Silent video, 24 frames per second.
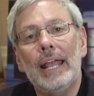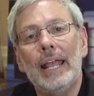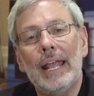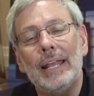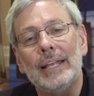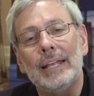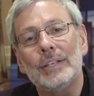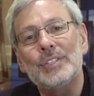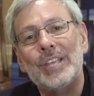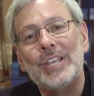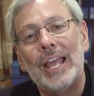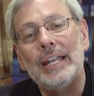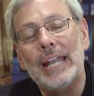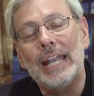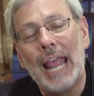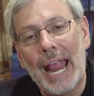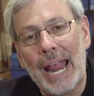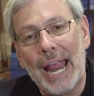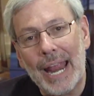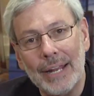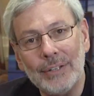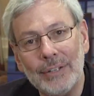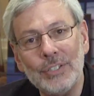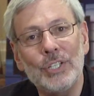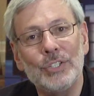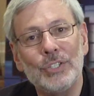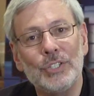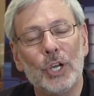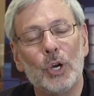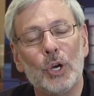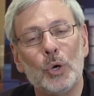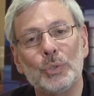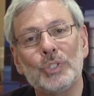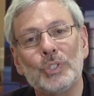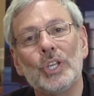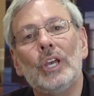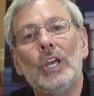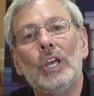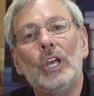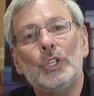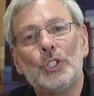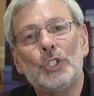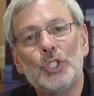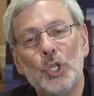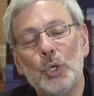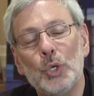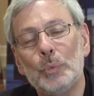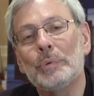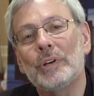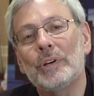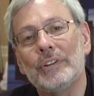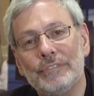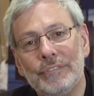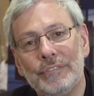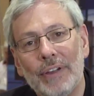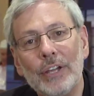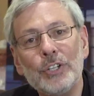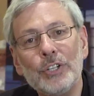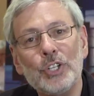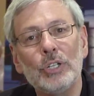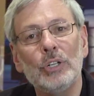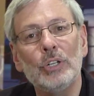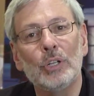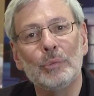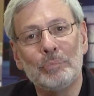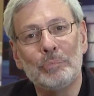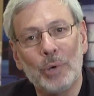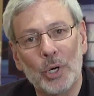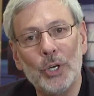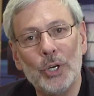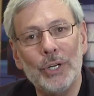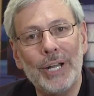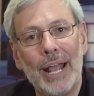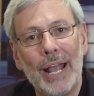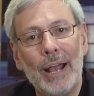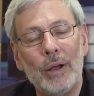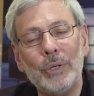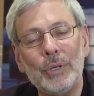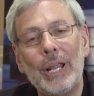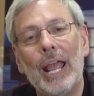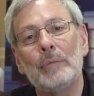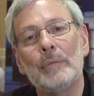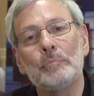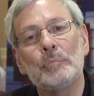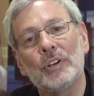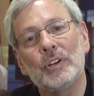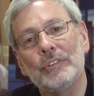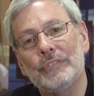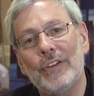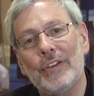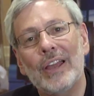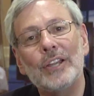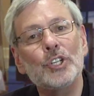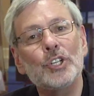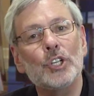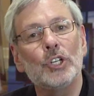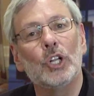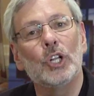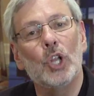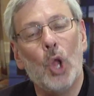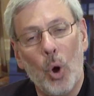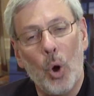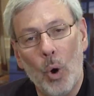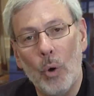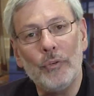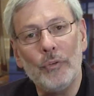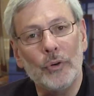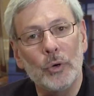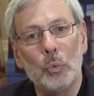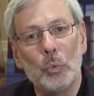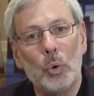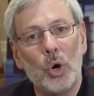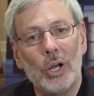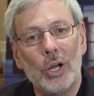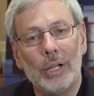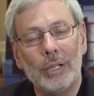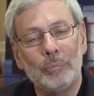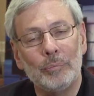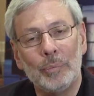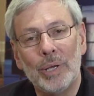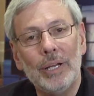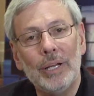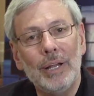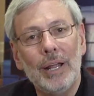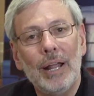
is an antidote to professional burnout and professional overwhelm,